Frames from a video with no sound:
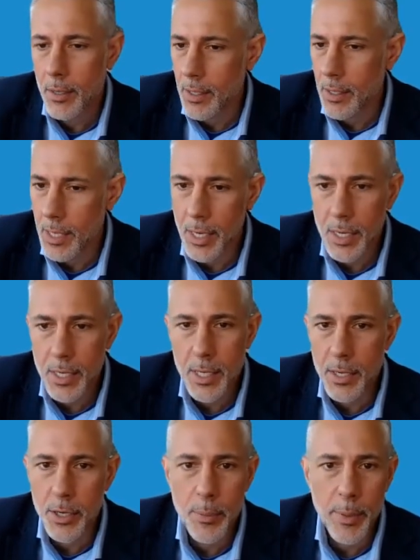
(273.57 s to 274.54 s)
in any
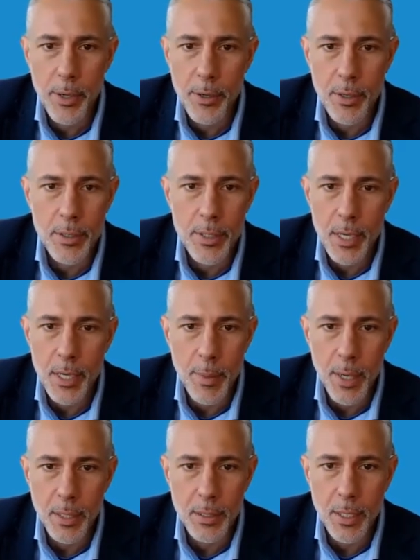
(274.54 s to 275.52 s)
10-year period dating
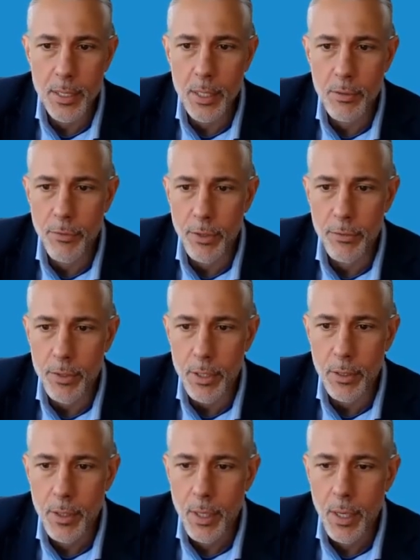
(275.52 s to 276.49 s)
back to
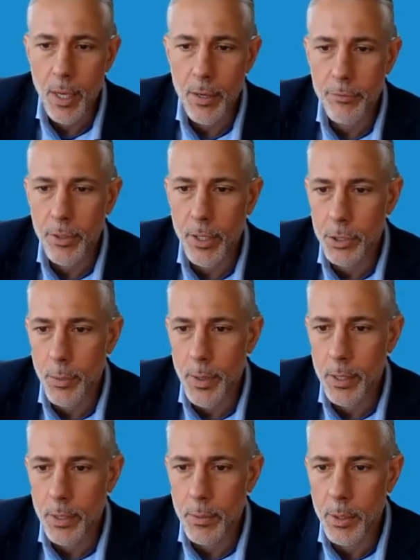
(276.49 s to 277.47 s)
1950 have
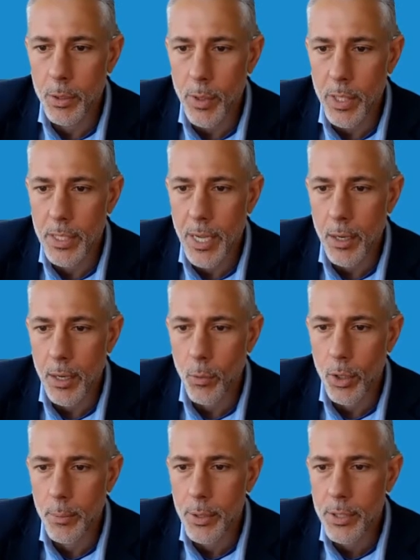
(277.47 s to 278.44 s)
fluctuated between down
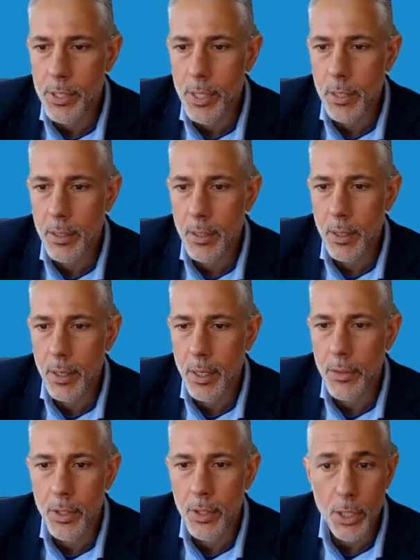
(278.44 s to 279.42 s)
1%
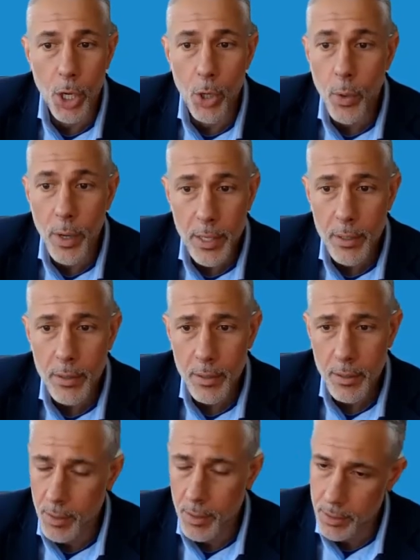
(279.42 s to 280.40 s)
on the low end,
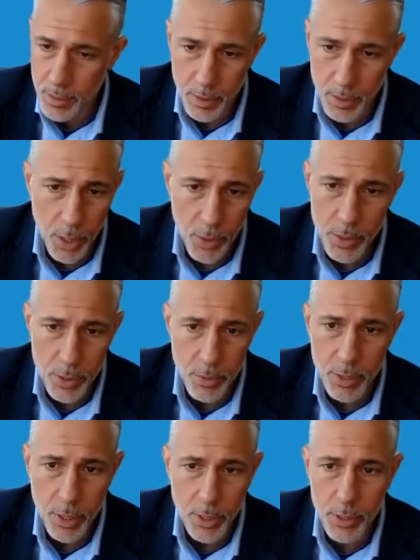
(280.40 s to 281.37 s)
that's the lowest
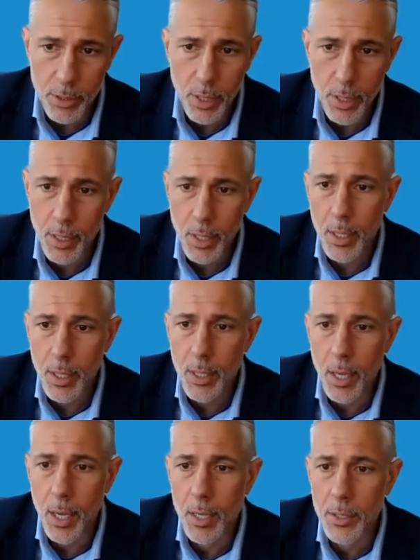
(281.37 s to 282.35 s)
return,
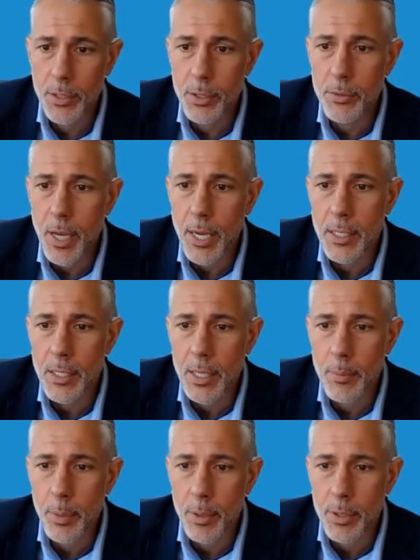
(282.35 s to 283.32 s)
to
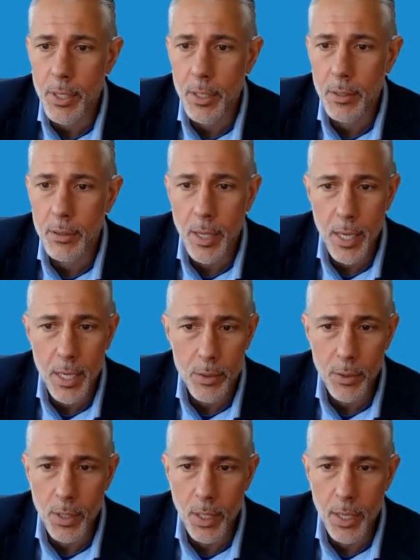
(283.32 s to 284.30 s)
19%
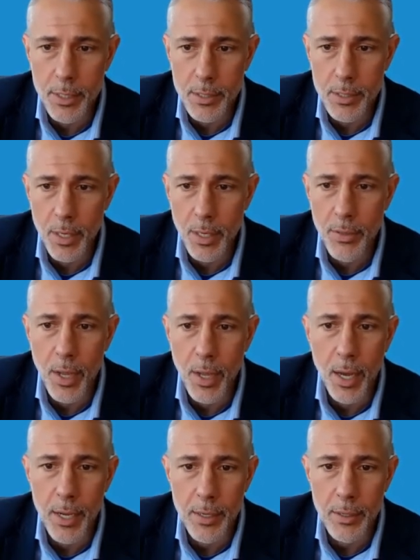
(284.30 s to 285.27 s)
annualized on the
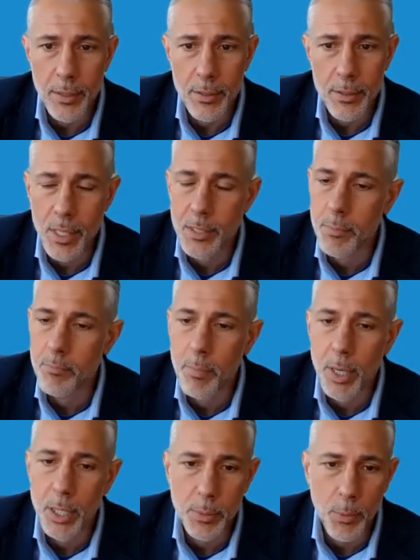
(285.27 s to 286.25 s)
high end. That's a
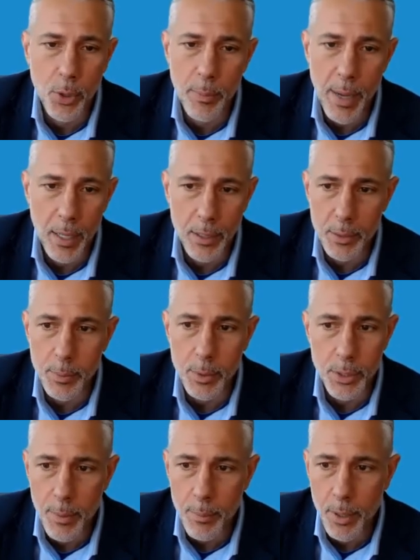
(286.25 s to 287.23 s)
much more palatable
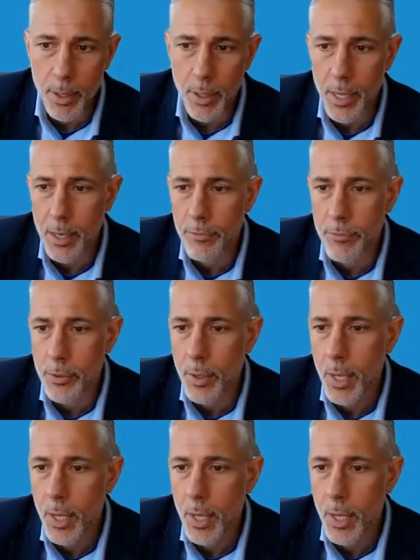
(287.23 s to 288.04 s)
number. And if you